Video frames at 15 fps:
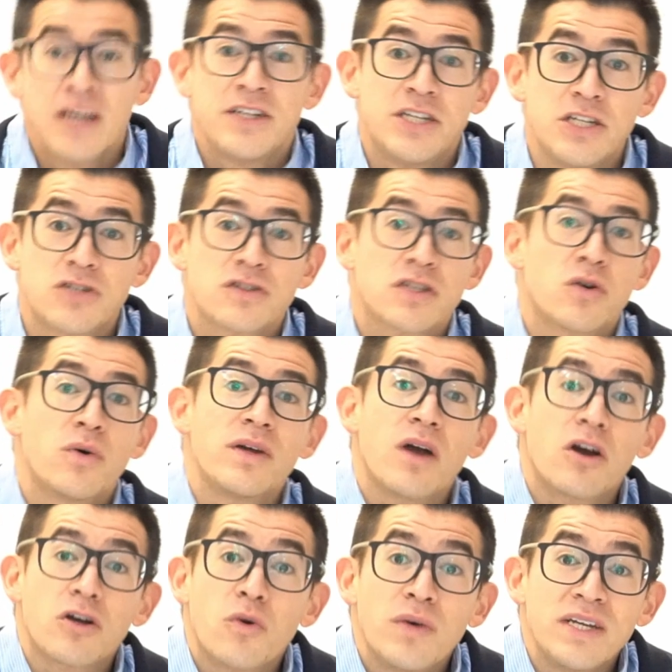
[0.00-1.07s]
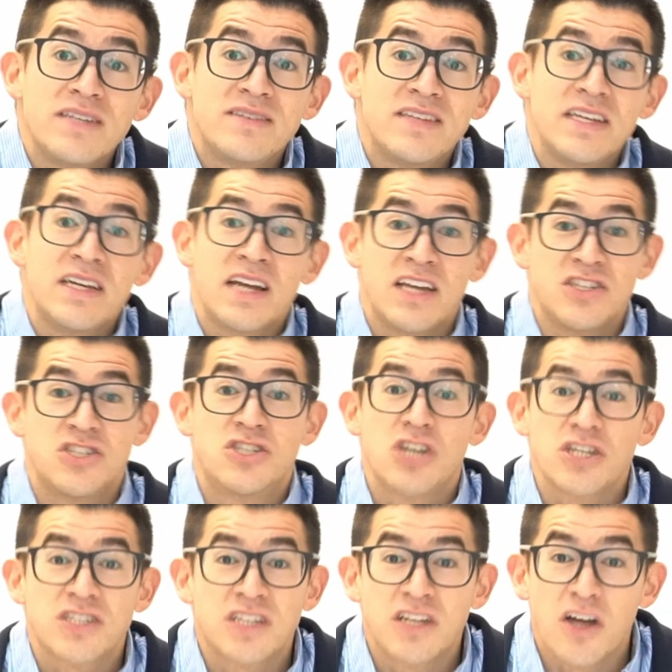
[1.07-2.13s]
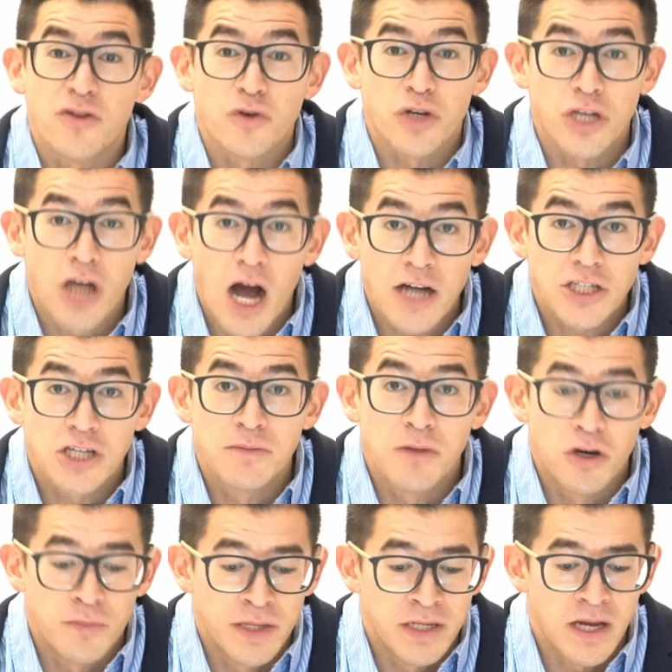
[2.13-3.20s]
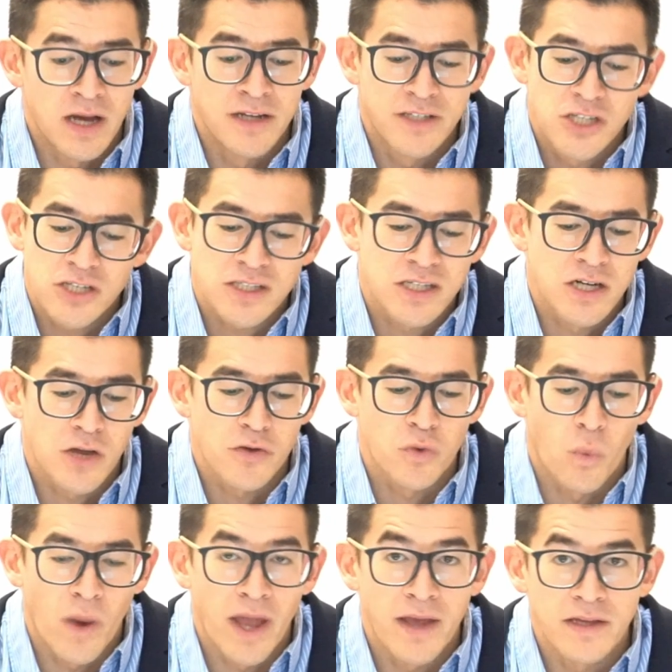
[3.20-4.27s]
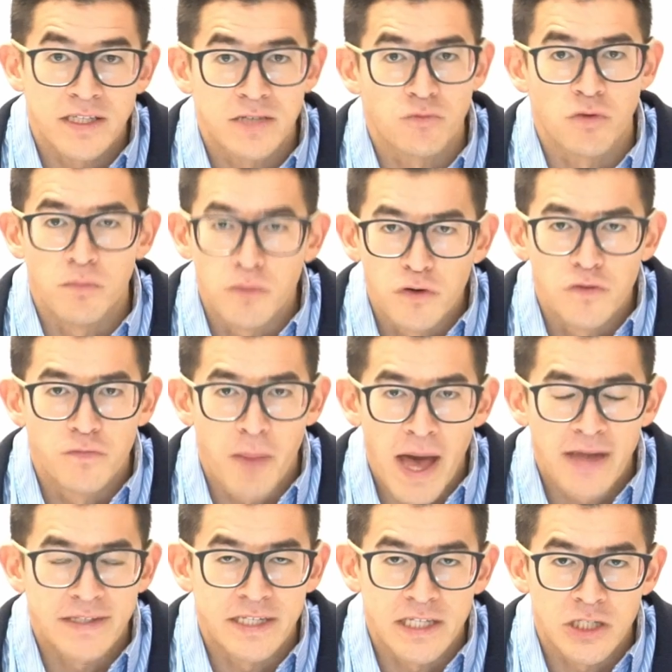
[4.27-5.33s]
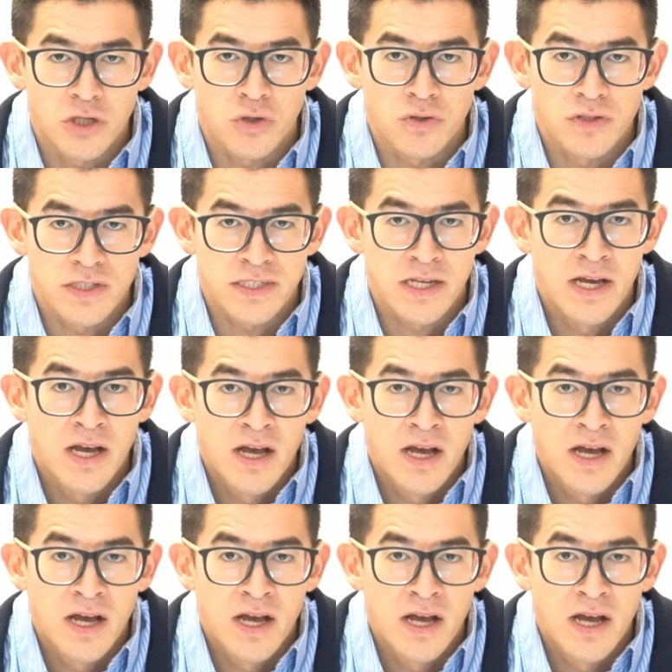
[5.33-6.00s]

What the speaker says: Teachers are going to see it as just another gotcha moment, just another way to remove bad teachers